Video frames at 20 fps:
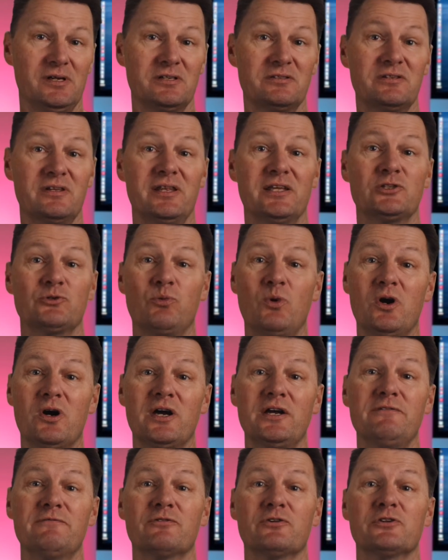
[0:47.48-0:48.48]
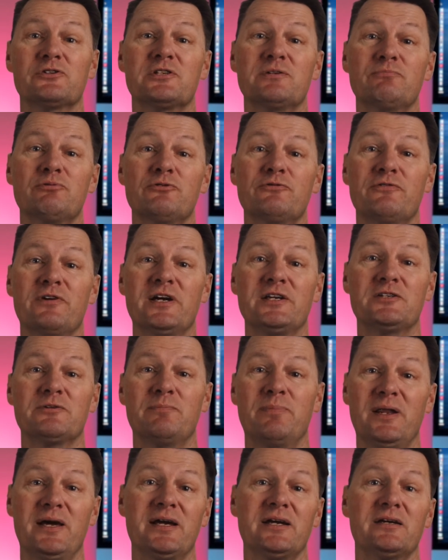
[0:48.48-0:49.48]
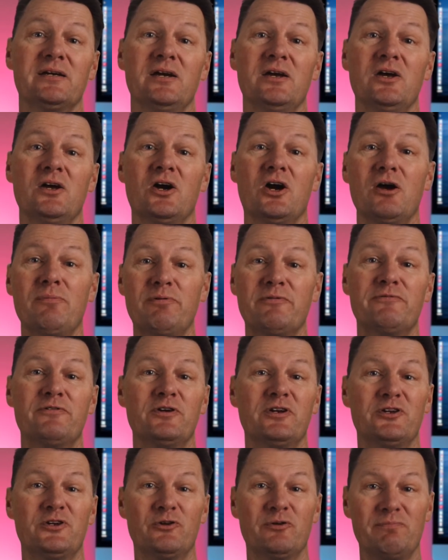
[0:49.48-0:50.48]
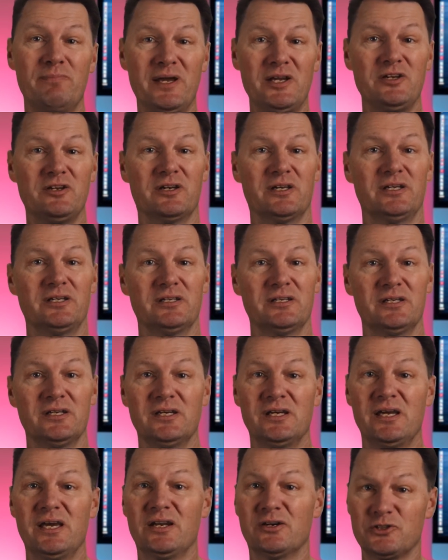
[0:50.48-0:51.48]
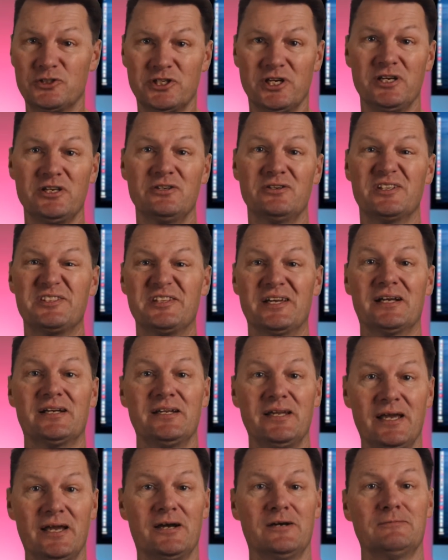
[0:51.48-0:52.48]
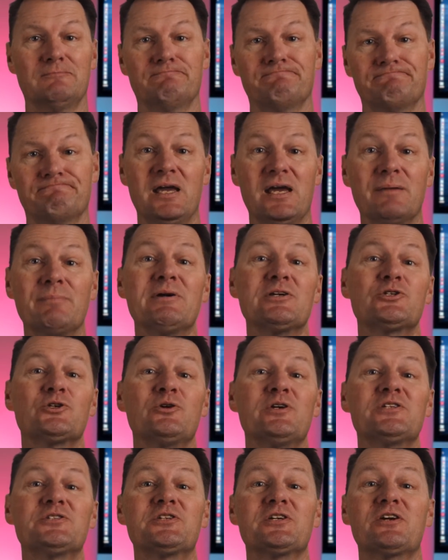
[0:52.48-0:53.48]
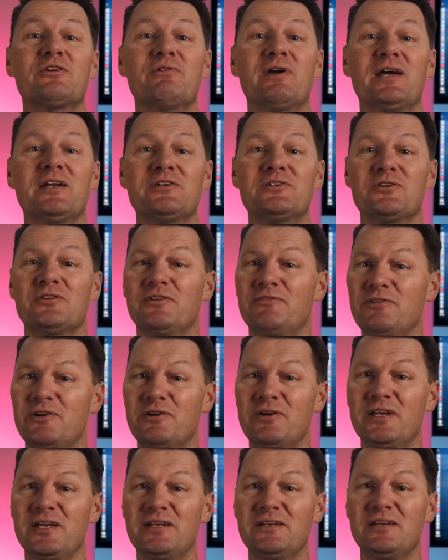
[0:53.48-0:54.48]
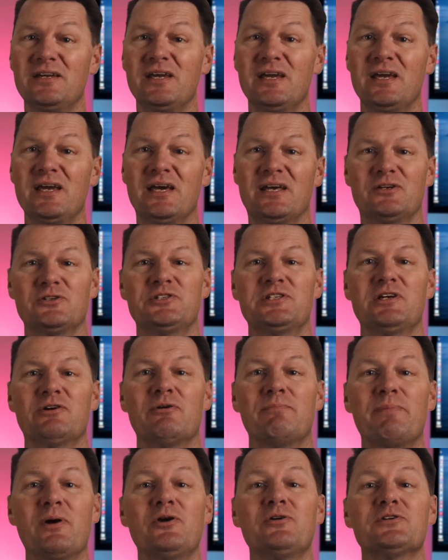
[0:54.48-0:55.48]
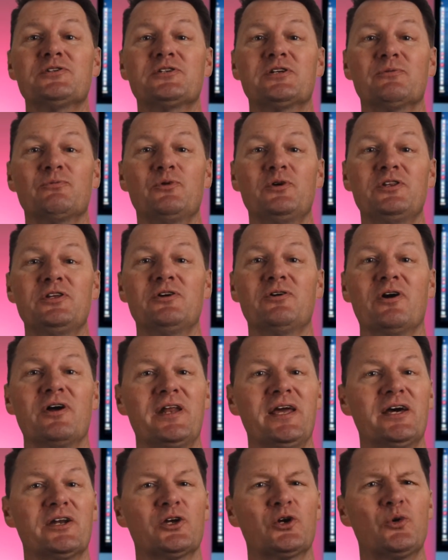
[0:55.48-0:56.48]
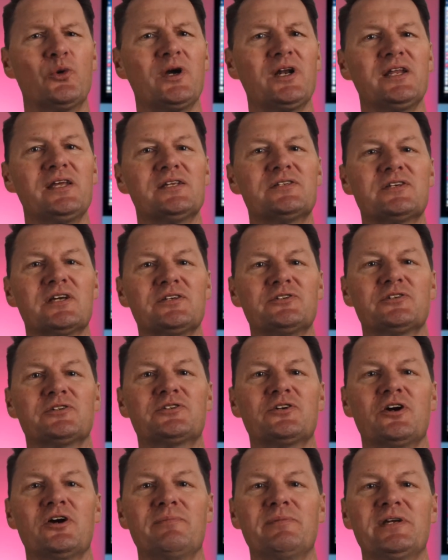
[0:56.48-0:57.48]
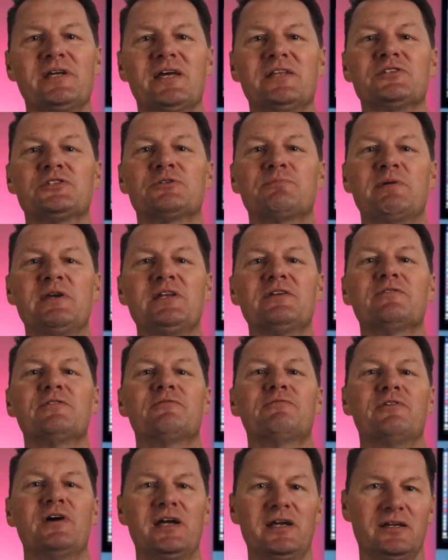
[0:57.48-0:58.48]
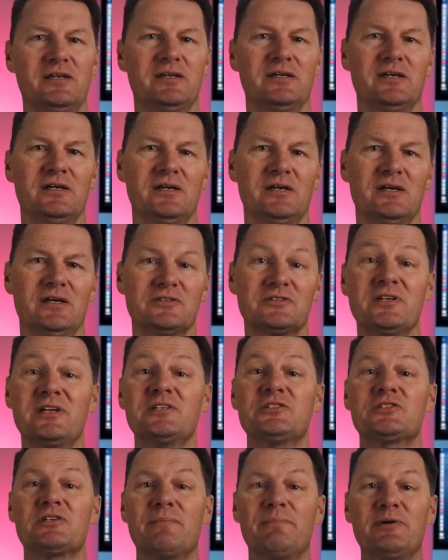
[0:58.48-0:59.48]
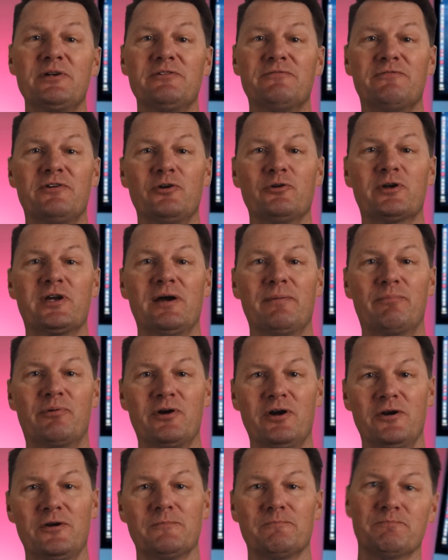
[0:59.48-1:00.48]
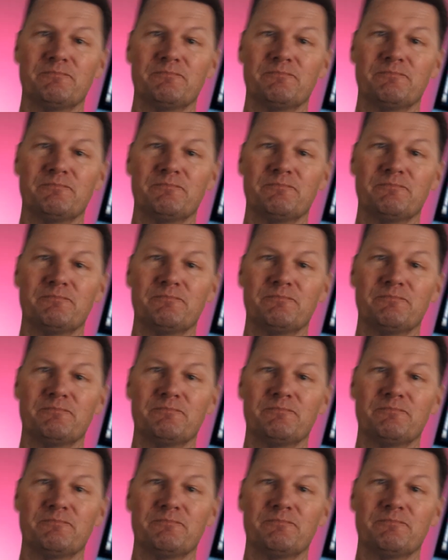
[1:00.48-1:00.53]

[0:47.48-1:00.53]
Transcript: So that's why, for a simple fade to black, I prefer to do it manually, and I'll show you exactly how. And make sure you stick around until the very end, and I'll share a bonus tip with you on how to quickly adjust the timing and speed of the fade. So let's jump into Final Cut Pro.